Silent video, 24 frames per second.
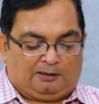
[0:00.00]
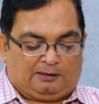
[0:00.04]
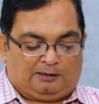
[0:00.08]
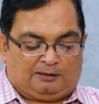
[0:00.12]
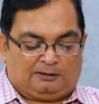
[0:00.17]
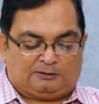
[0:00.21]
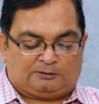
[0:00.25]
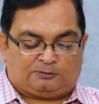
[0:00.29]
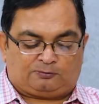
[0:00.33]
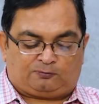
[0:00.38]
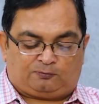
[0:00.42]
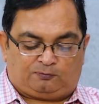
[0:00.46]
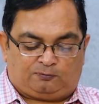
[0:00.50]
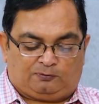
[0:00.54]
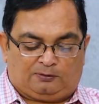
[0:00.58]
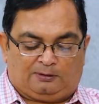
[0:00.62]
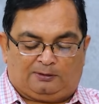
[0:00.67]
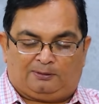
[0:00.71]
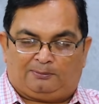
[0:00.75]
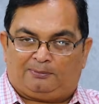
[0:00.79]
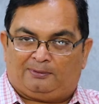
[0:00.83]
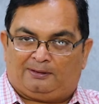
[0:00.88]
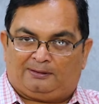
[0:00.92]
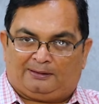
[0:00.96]
he's
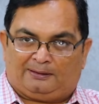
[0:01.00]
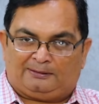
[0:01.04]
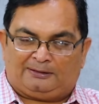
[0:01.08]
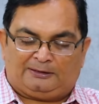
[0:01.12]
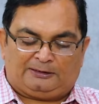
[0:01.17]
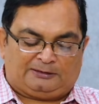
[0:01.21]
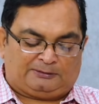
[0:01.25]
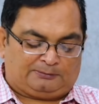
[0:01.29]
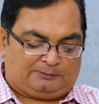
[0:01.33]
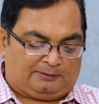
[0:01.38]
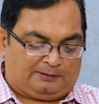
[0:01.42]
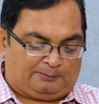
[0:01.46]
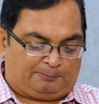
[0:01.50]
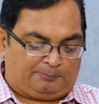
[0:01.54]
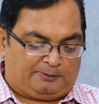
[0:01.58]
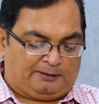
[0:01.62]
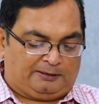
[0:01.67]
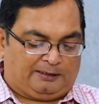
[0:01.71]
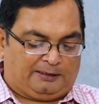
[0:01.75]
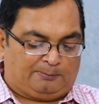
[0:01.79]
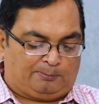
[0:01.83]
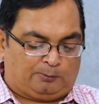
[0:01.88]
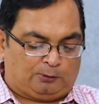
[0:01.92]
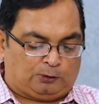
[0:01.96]

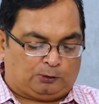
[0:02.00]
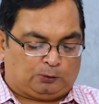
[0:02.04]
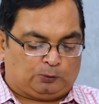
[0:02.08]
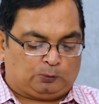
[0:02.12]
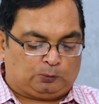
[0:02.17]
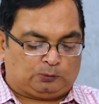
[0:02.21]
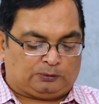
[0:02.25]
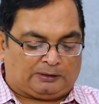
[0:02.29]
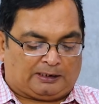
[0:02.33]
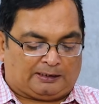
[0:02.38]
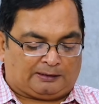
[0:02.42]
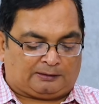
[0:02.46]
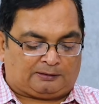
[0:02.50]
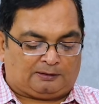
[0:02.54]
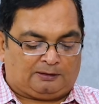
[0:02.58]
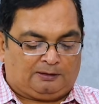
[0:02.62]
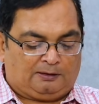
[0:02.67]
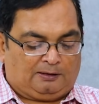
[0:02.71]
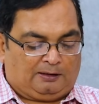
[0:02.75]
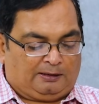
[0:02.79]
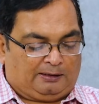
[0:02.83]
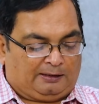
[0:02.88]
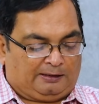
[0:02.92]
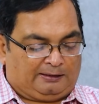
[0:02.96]
been able to do that
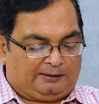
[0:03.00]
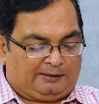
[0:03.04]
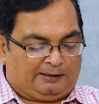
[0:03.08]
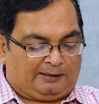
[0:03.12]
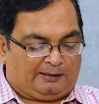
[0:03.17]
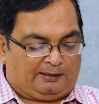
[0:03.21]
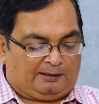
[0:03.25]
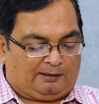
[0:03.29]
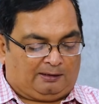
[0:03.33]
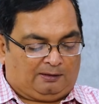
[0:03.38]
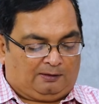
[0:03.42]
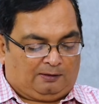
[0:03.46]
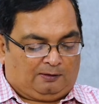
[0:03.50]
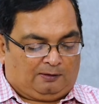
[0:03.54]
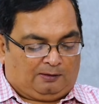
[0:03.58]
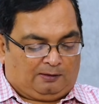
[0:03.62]
in a